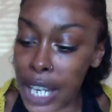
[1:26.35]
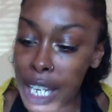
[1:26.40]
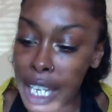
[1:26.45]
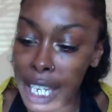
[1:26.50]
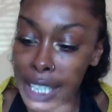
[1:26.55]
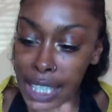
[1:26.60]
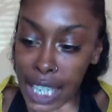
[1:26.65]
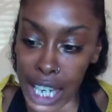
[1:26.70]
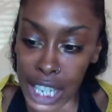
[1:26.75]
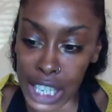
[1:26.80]

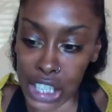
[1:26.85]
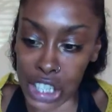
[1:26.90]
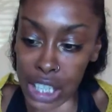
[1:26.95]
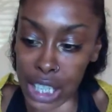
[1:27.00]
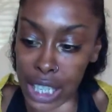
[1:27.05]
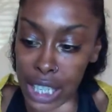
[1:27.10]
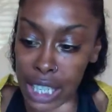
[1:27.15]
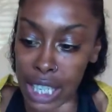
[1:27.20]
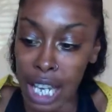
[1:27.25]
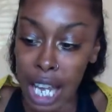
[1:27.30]
it's
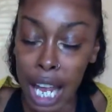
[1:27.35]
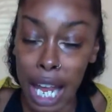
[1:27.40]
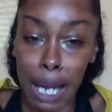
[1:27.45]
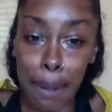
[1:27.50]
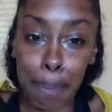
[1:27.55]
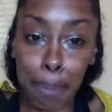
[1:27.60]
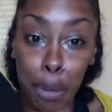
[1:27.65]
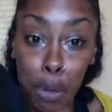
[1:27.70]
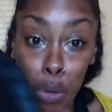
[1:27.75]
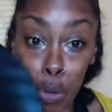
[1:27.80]
actually a
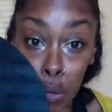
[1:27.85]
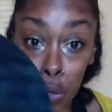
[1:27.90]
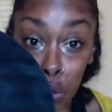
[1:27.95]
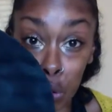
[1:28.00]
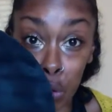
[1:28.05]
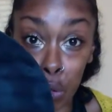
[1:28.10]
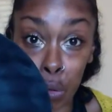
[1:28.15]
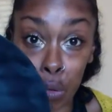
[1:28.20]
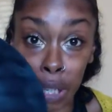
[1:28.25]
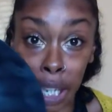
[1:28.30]

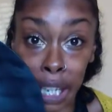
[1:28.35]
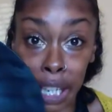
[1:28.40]
portal that